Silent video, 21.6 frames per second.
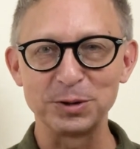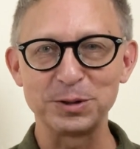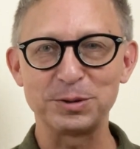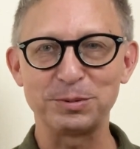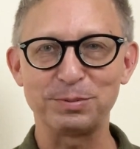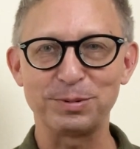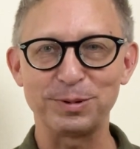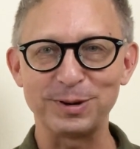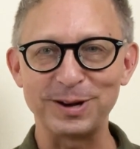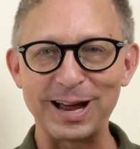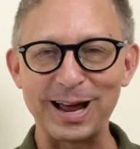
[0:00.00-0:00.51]
to
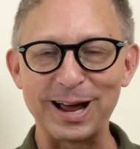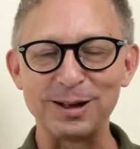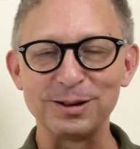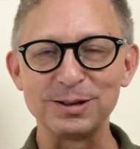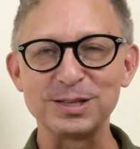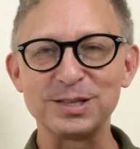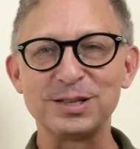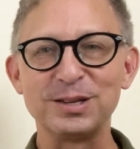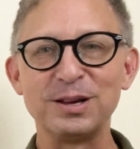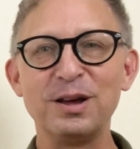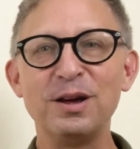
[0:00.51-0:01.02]

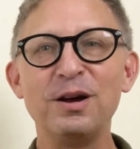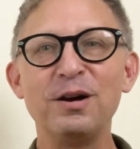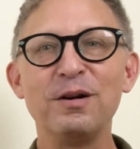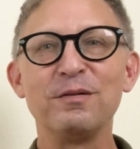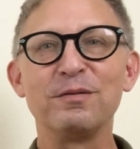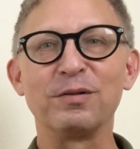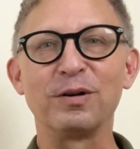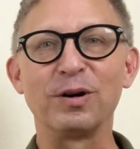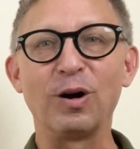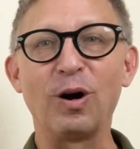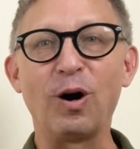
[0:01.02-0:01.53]
pronounce
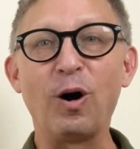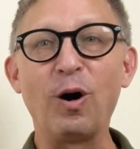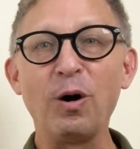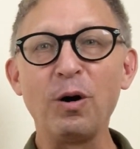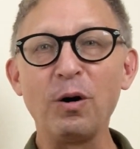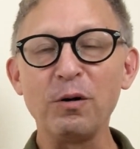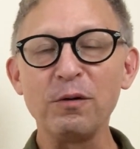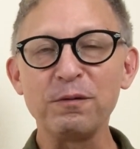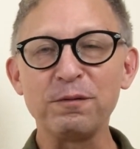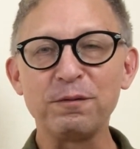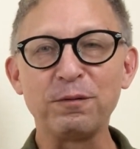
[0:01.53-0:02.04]
for
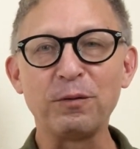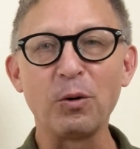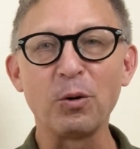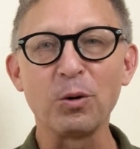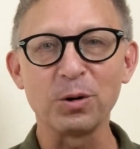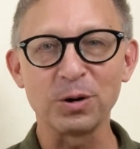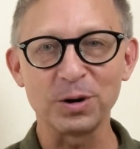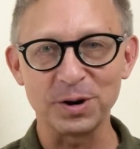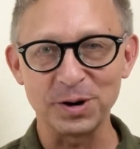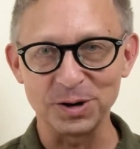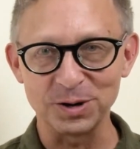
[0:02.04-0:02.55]
all
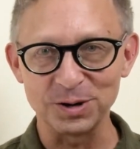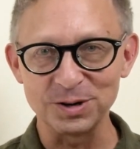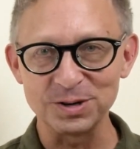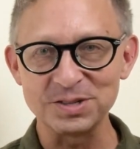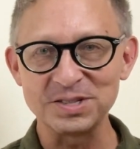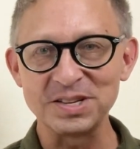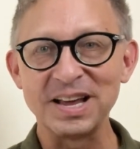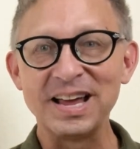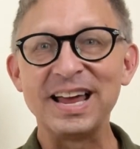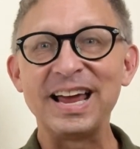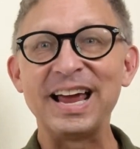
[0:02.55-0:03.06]

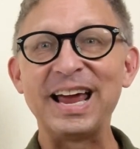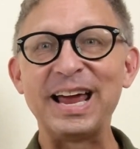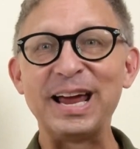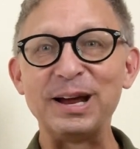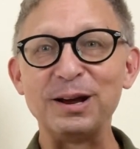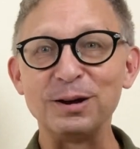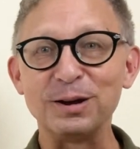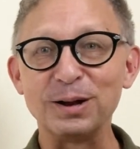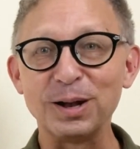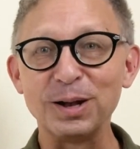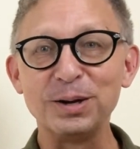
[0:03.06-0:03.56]
foreigners,
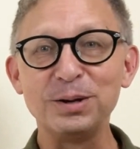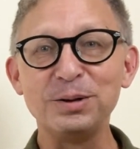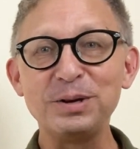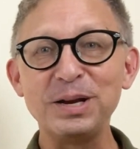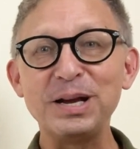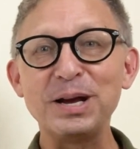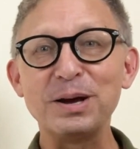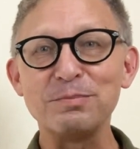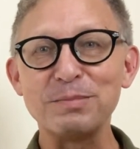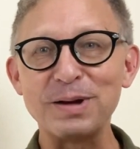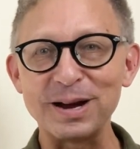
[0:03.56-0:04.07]

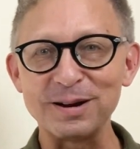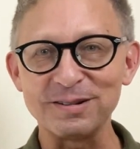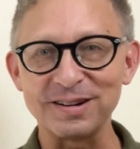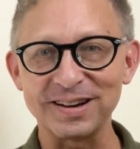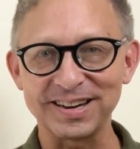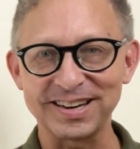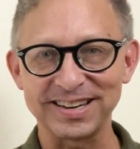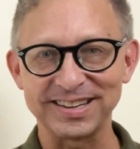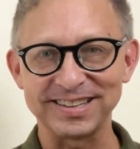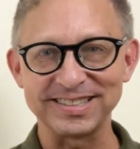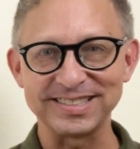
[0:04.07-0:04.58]
including
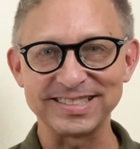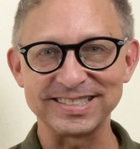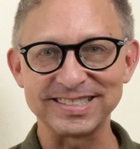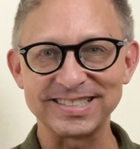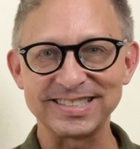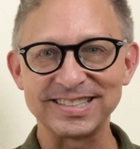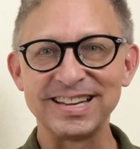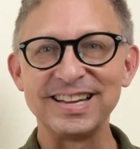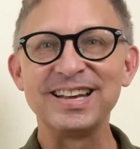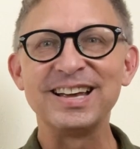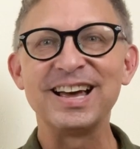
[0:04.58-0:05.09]

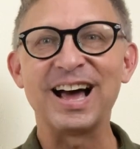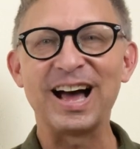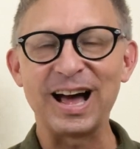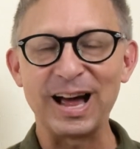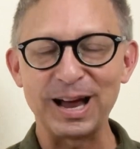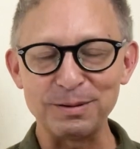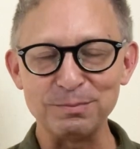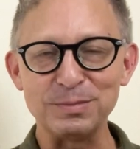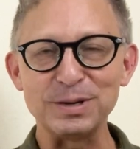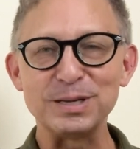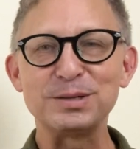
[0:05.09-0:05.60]
Americans.
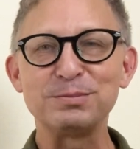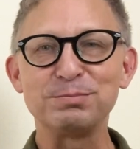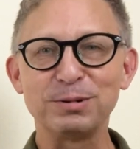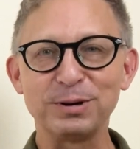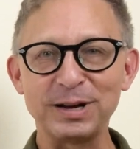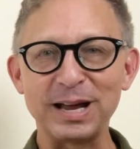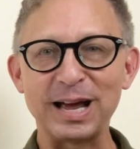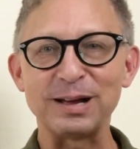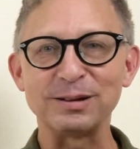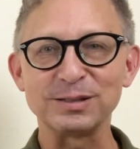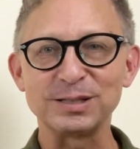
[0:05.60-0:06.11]
I
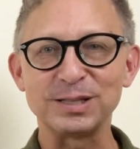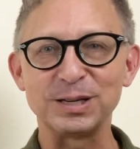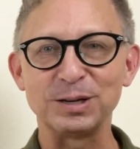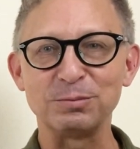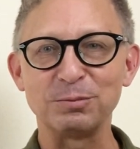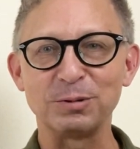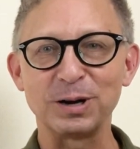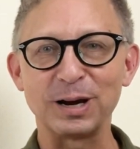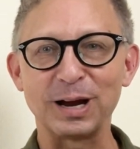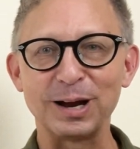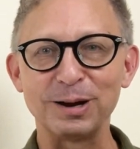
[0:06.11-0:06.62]
mispronounced it
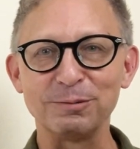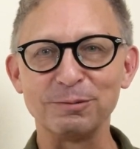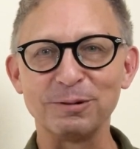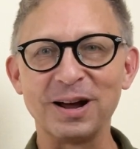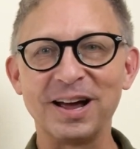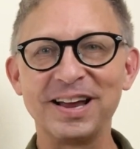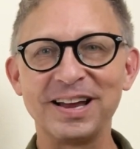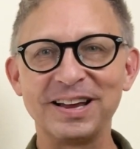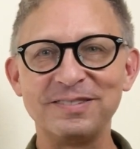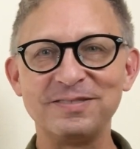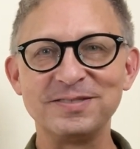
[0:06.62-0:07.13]
when I
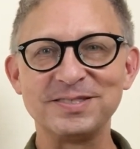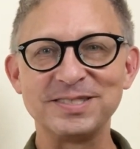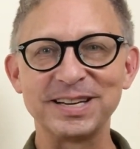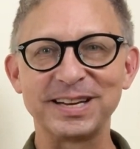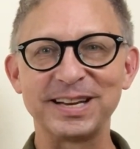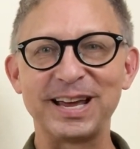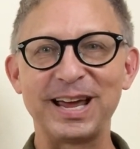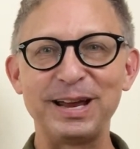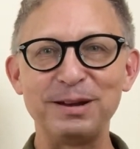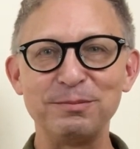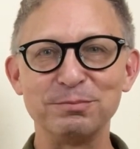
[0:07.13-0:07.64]
arrived to
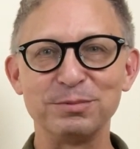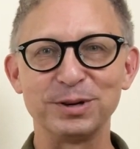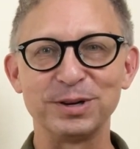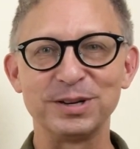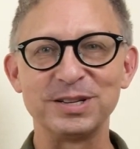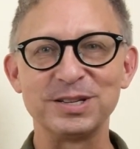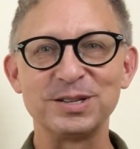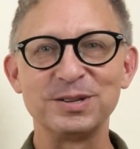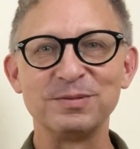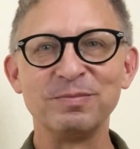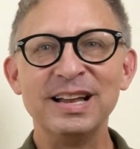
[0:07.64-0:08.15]

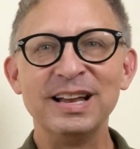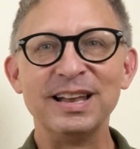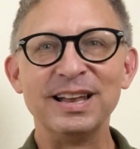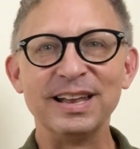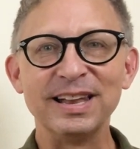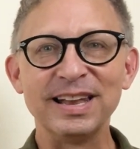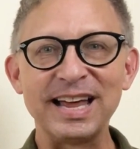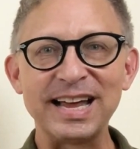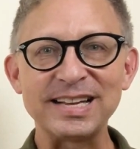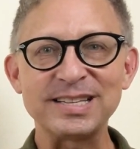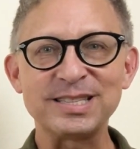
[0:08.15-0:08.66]
Cambridge.
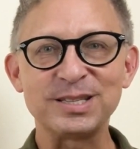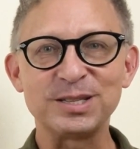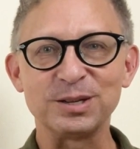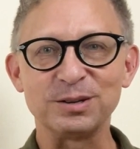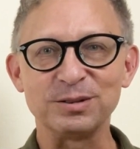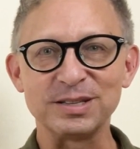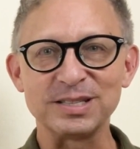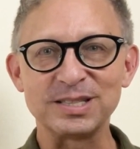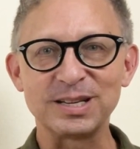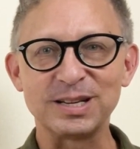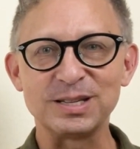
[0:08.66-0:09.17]

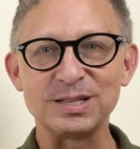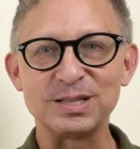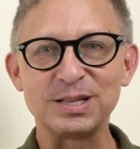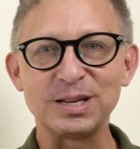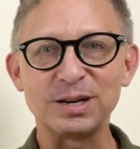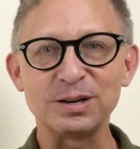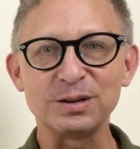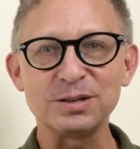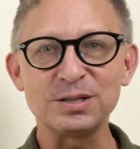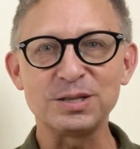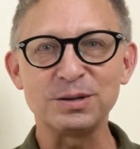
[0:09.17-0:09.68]
Leicester is
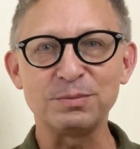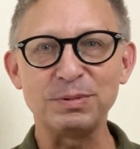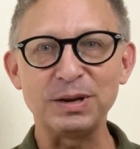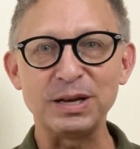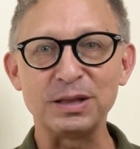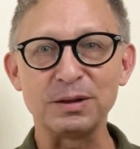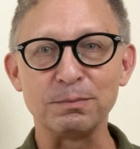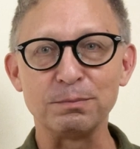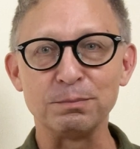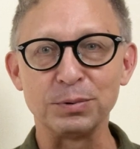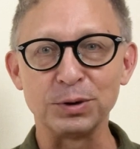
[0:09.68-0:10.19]
considered to be
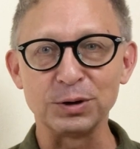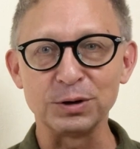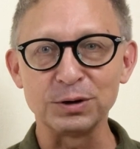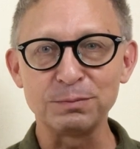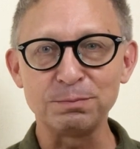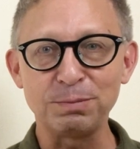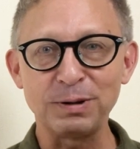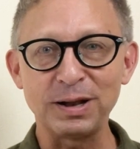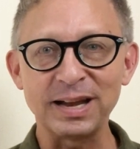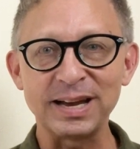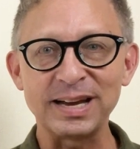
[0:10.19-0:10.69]
the
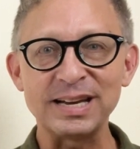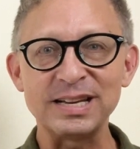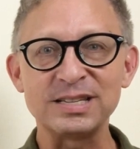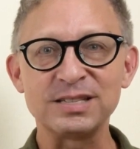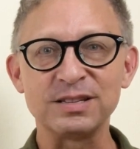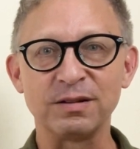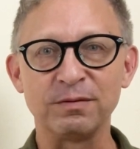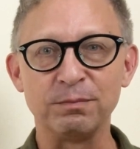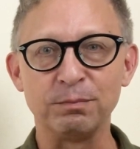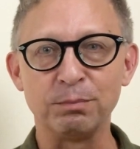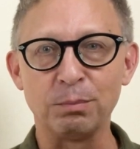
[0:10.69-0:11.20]
birthplace
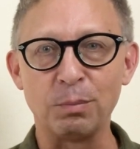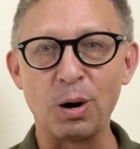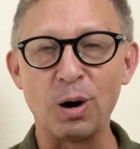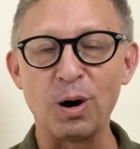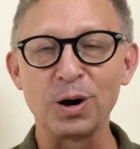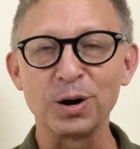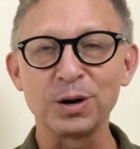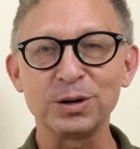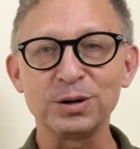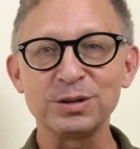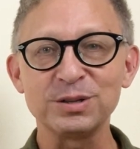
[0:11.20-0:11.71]
of
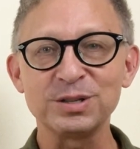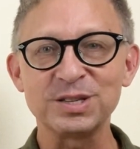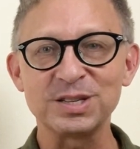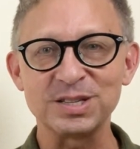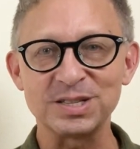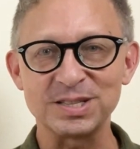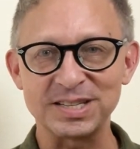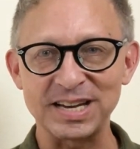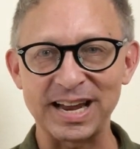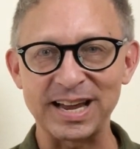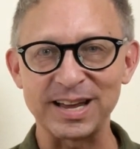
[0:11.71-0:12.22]
modern
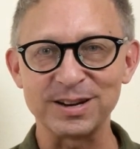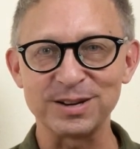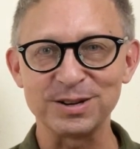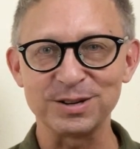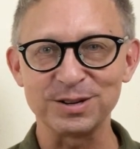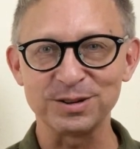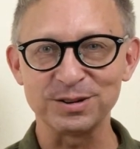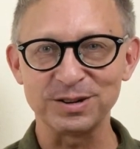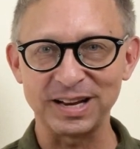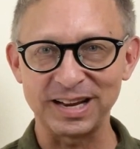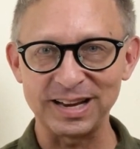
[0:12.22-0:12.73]

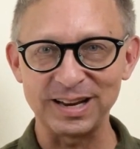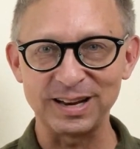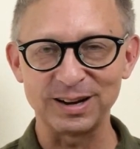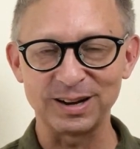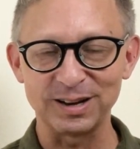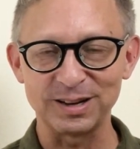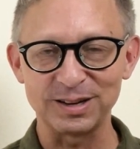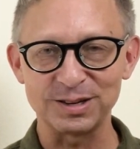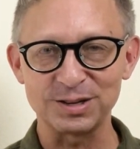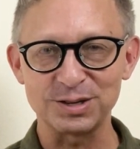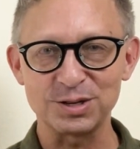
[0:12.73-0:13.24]
standard
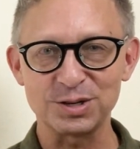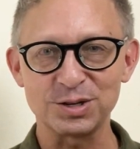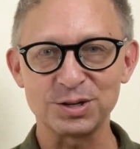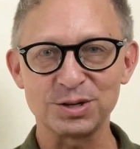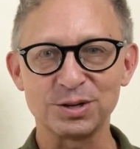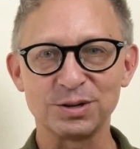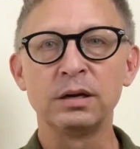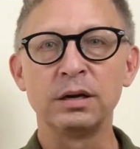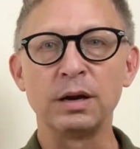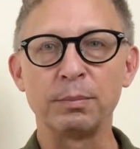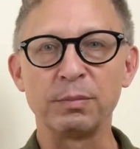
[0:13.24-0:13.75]

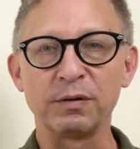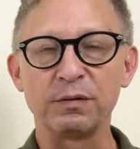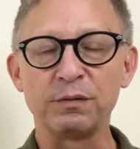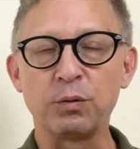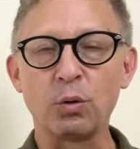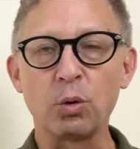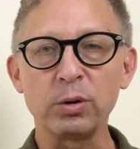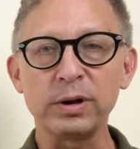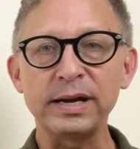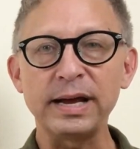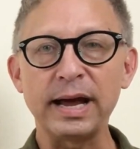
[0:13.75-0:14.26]
English. Number
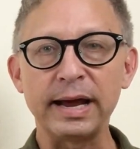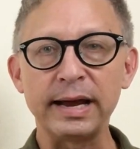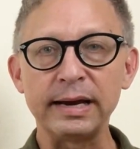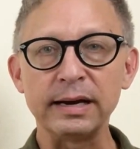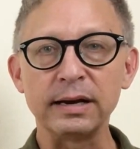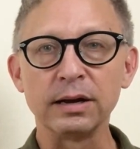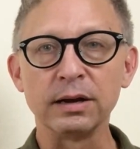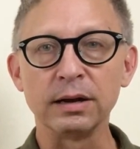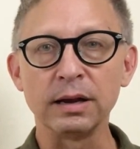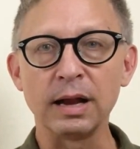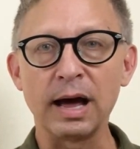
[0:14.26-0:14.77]

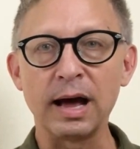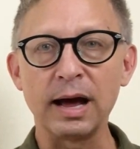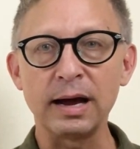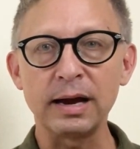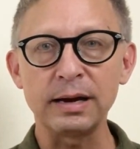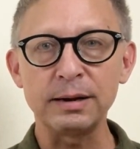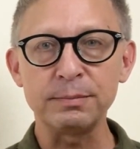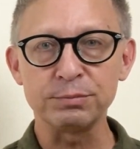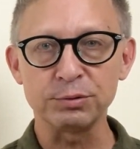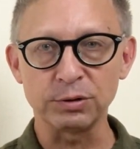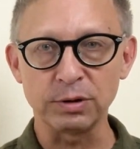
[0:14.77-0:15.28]
48,
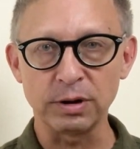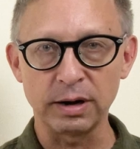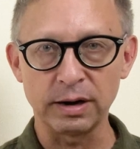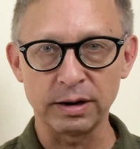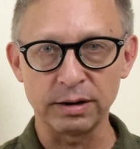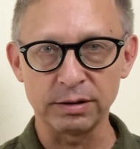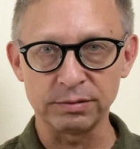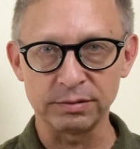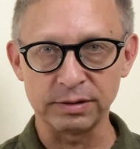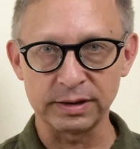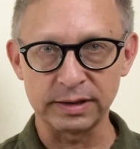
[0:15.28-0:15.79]

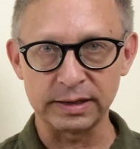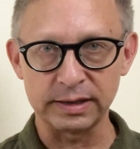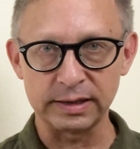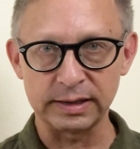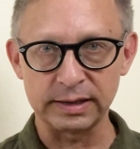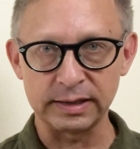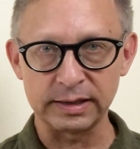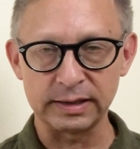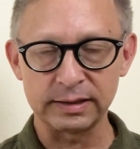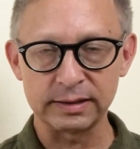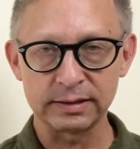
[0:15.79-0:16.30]

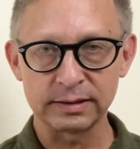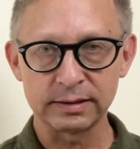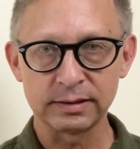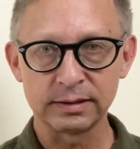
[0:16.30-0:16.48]
library.